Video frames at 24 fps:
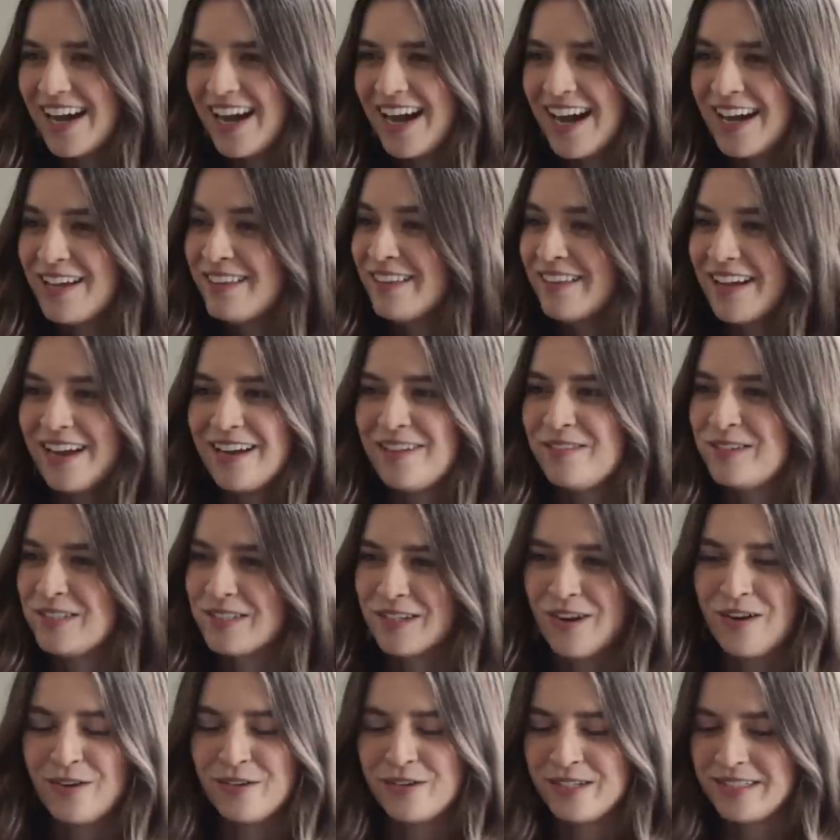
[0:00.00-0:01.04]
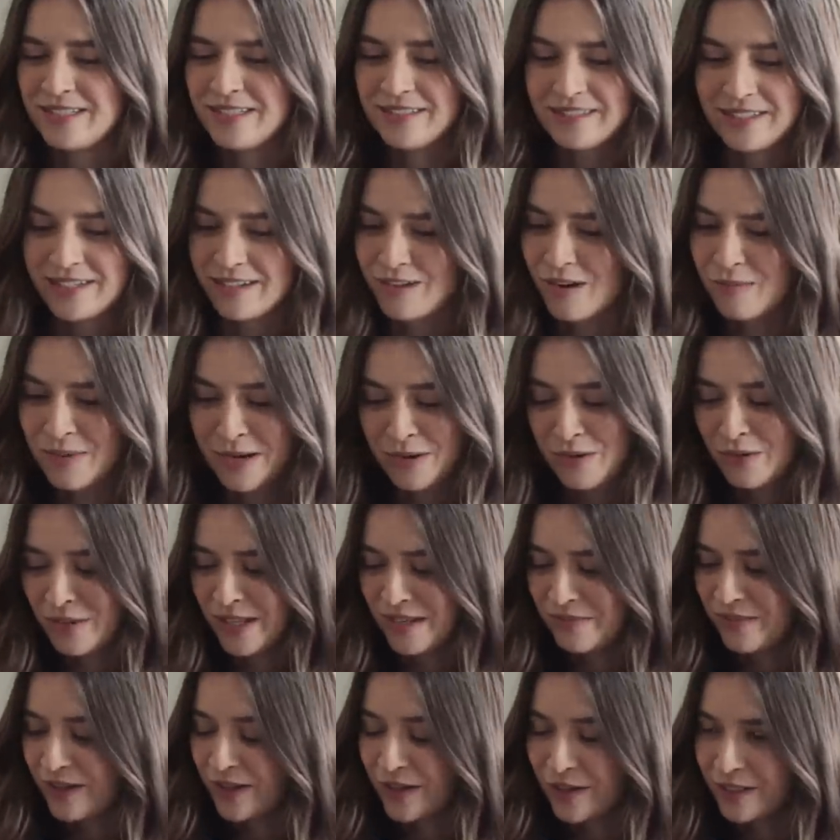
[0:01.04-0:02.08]
I, I was always like all my whole
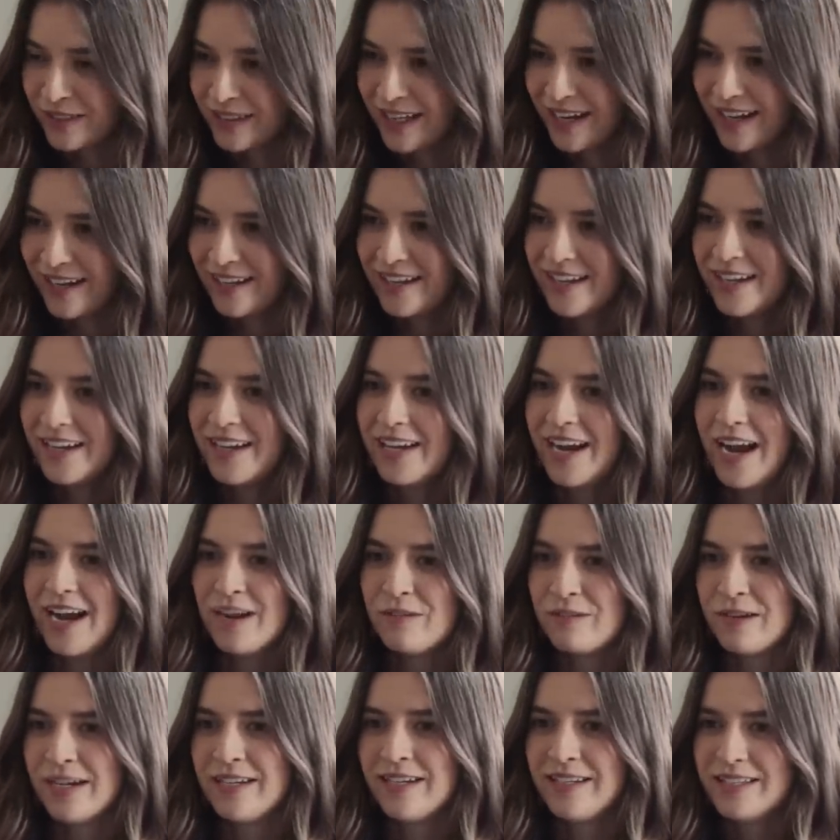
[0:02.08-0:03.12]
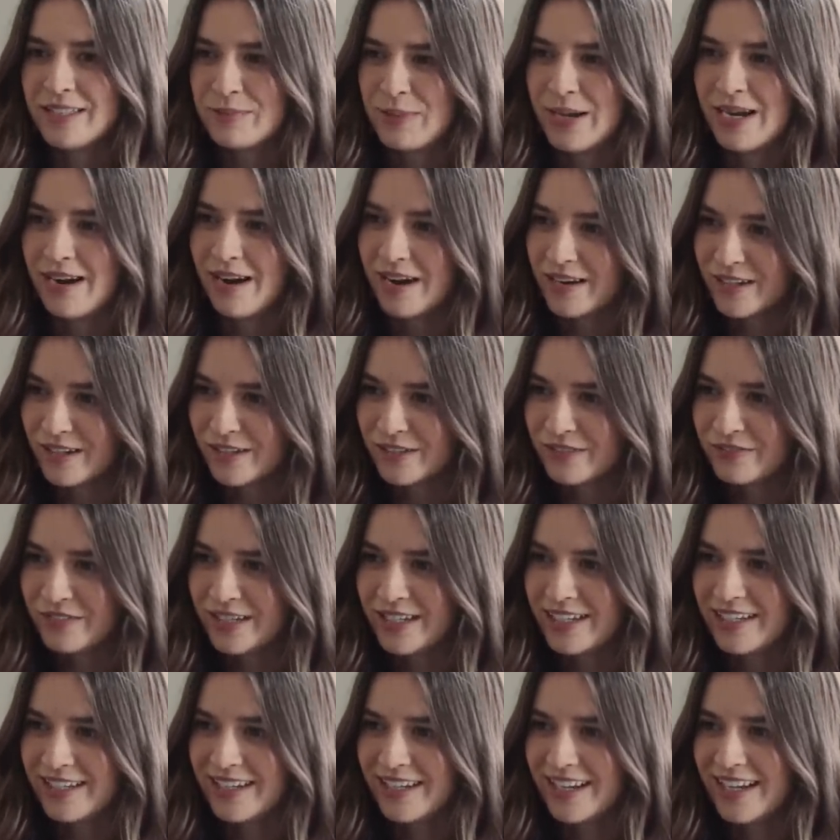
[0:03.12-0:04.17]
life I heard that. I read his
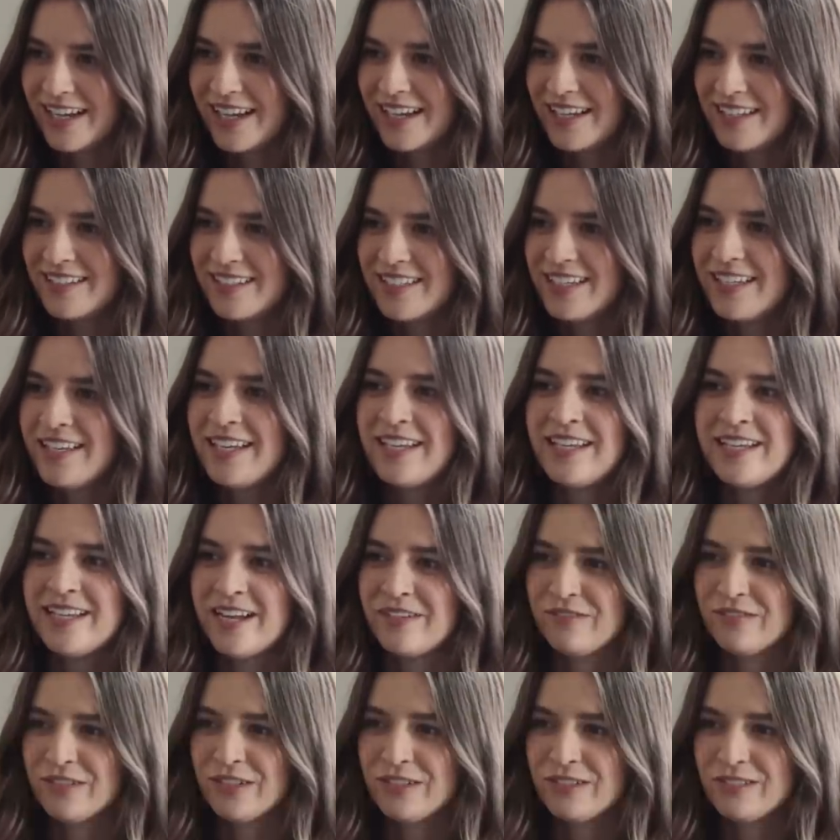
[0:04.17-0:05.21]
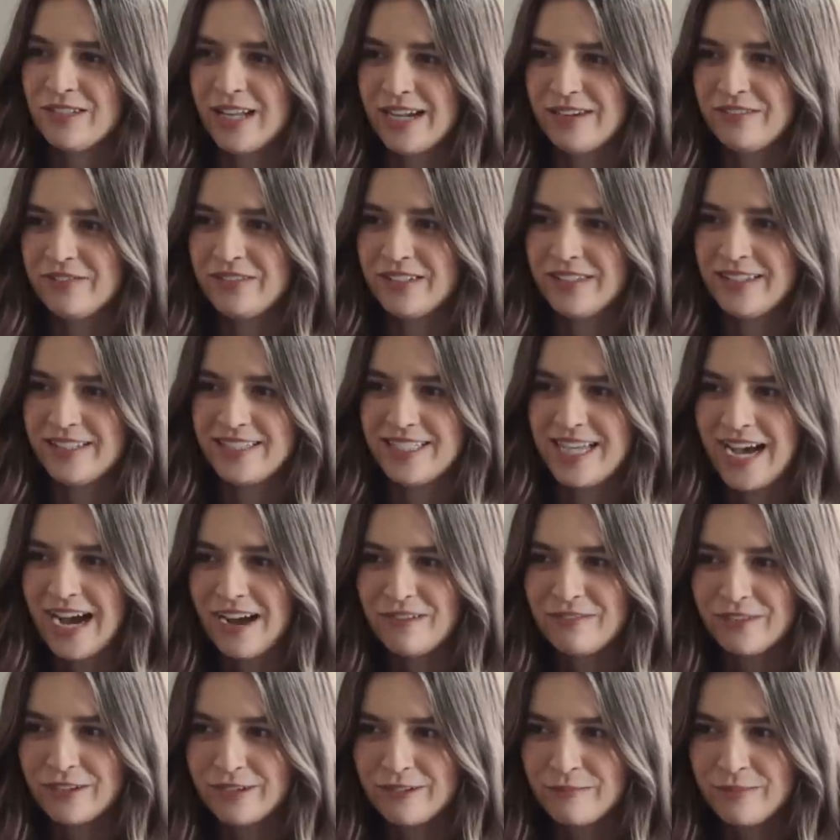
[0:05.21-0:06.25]
biography, and he never left the
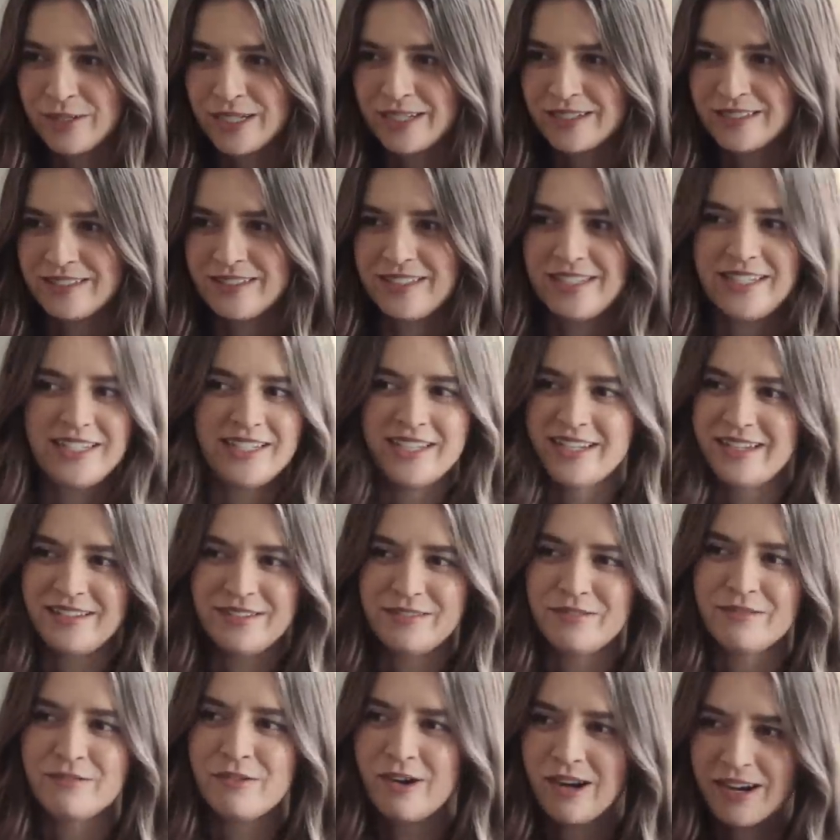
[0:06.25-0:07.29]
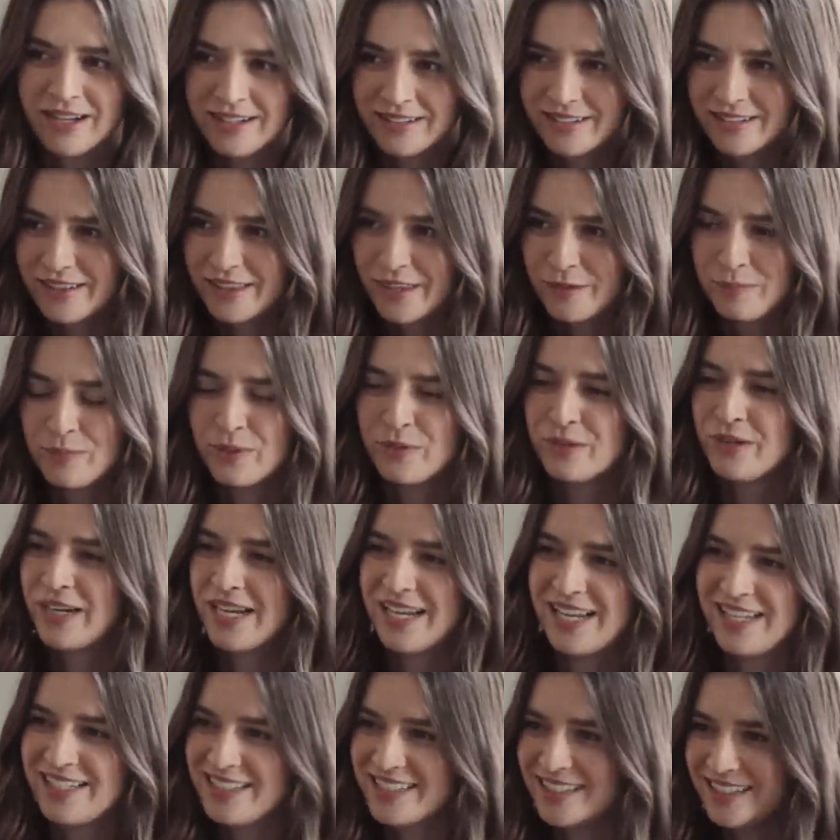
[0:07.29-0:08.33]
tavern because he didn't want the
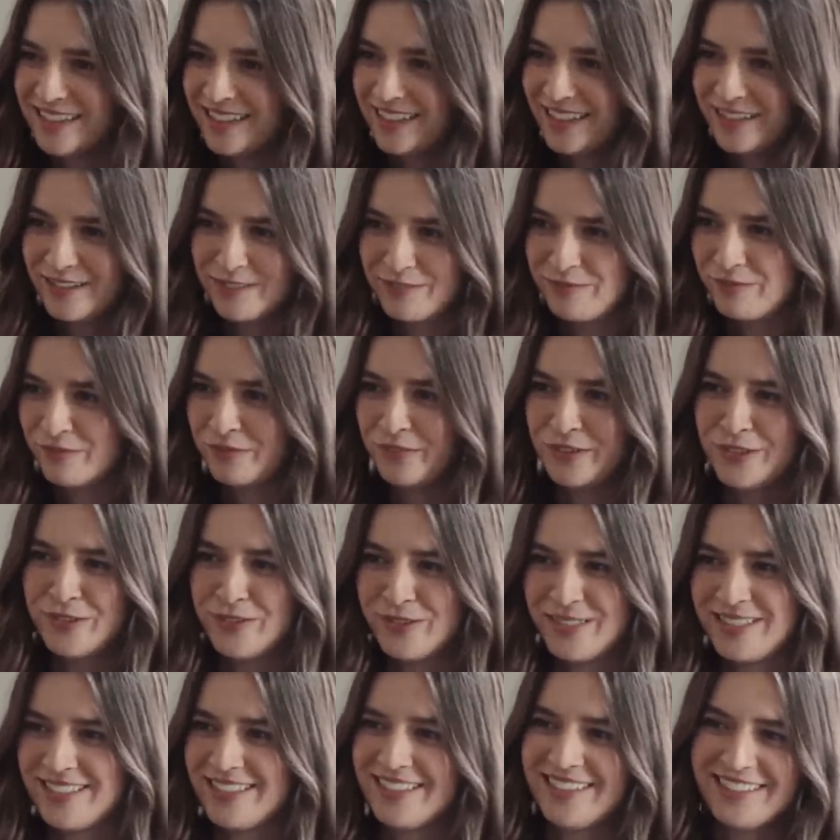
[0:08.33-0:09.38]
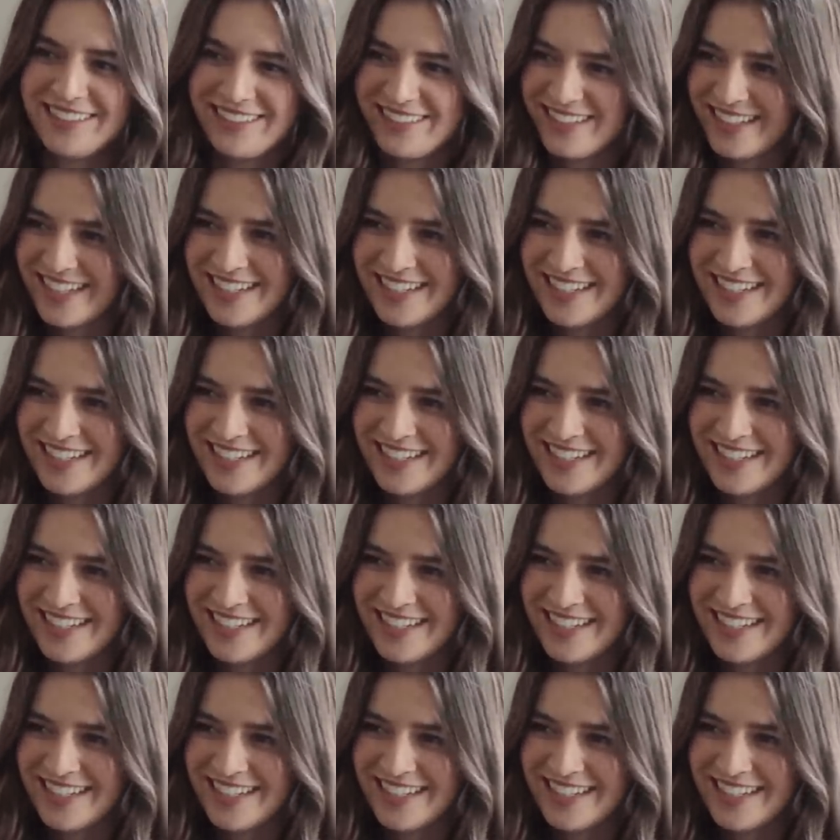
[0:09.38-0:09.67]
parades and the flutes and the.